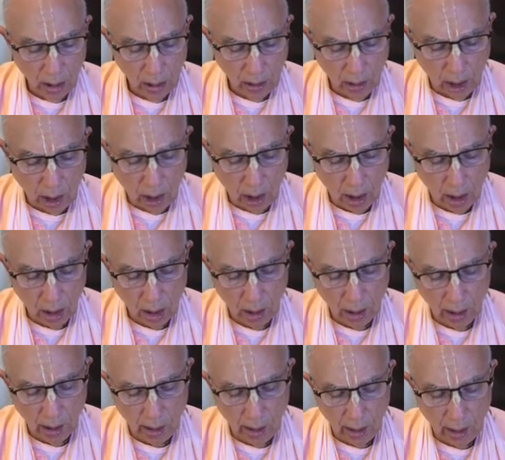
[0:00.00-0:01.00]
Tahara
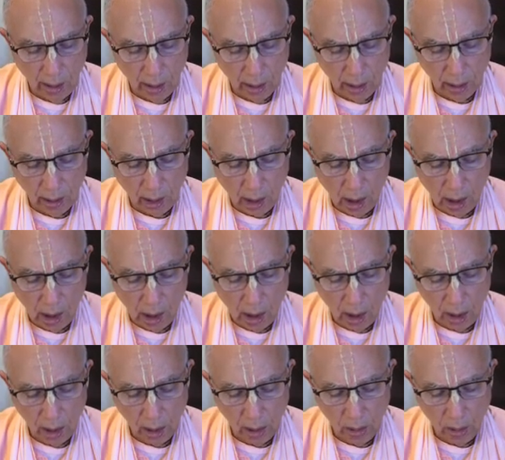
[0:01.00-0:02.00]

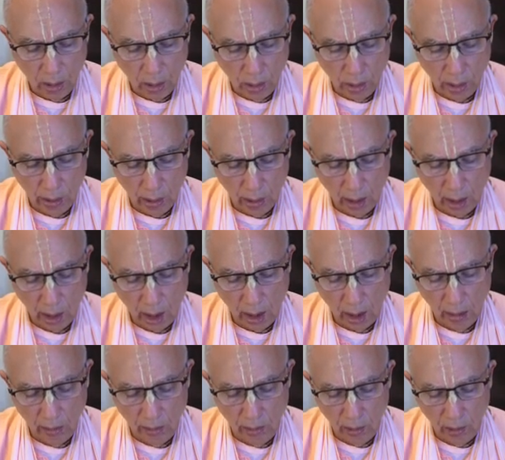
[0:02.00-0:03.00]
Iyata Kohe
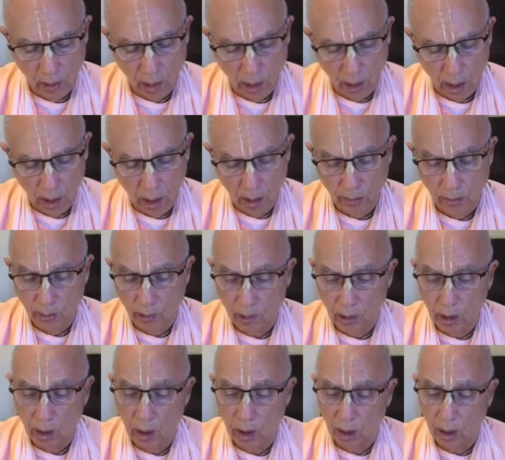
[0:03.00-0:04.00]
Ebora
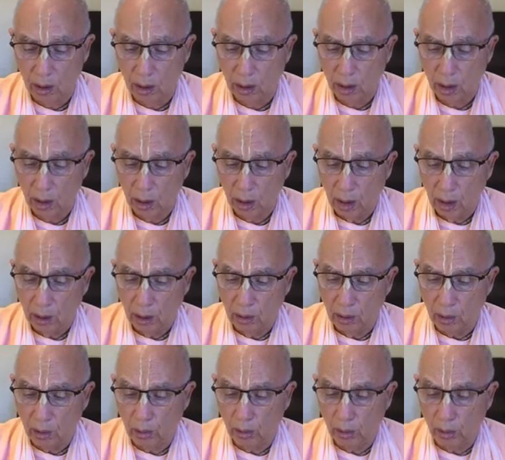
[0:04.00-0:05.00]
Aparad. Your
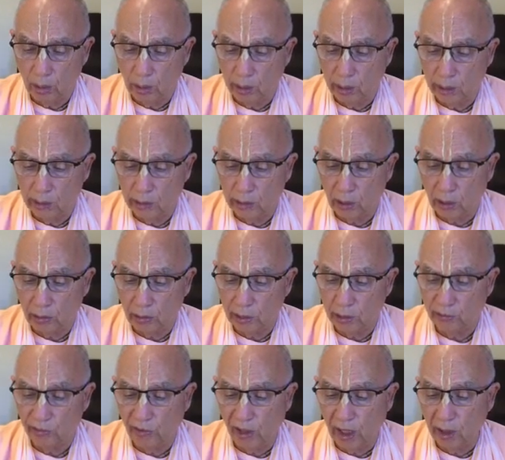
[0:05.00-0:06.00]
glories are as
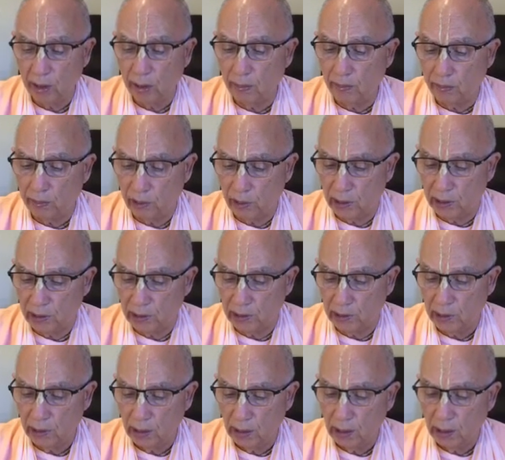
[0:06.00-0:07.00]
fathomless
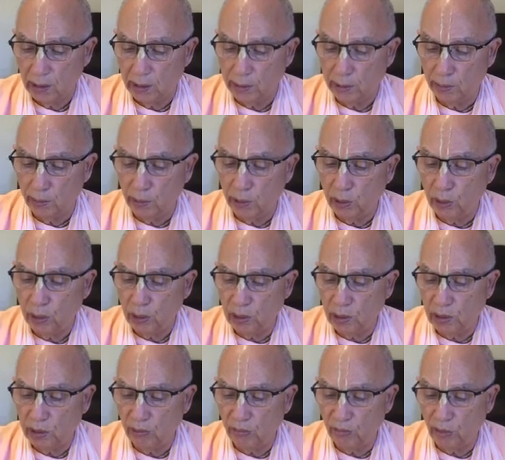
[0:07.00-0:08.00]
as
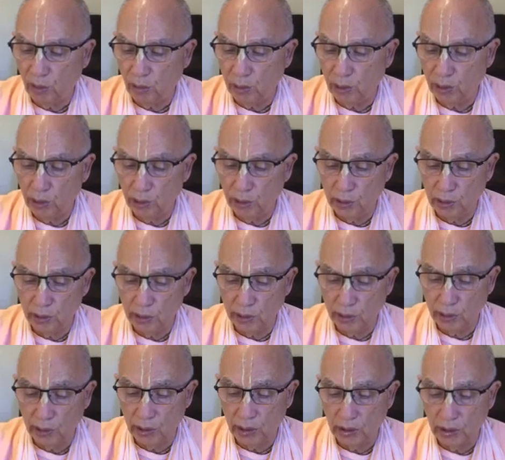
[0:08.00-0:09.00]
millions of oceans and
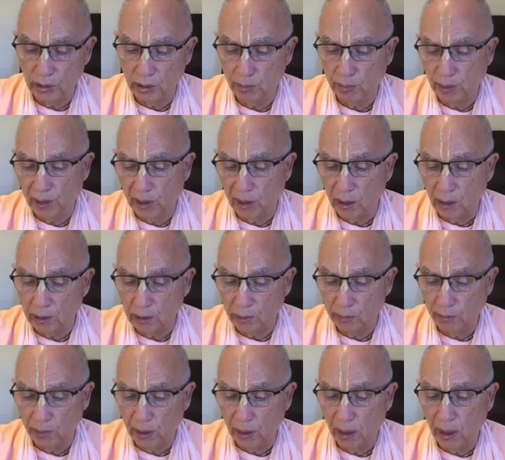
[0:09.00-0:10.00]
seas.
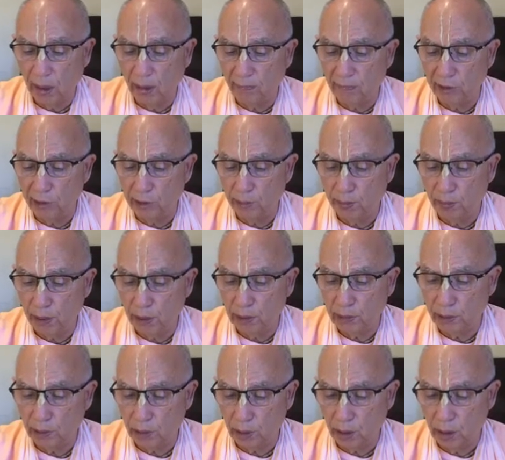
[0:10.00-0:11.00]
Speaking of its
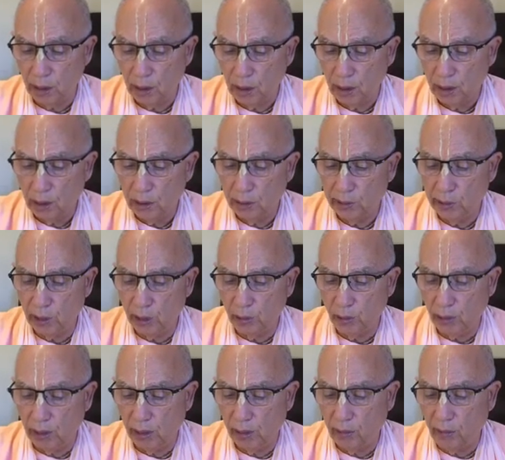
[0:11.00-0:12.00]
measure is a
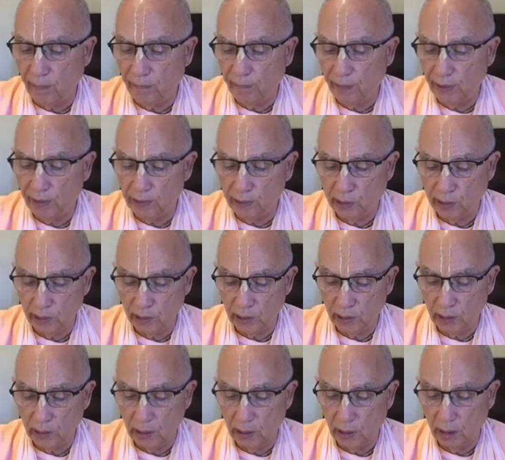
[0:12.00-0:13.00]
great offense
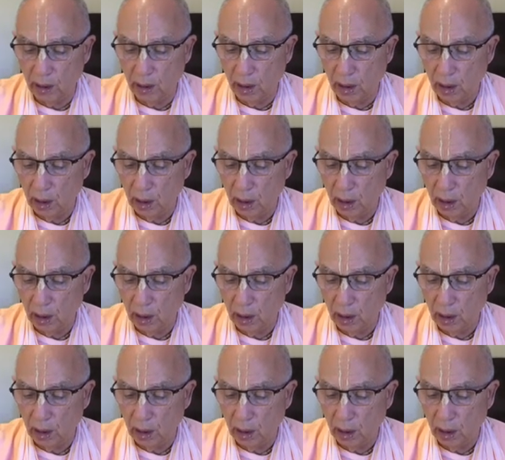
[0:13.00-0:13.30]
indeed.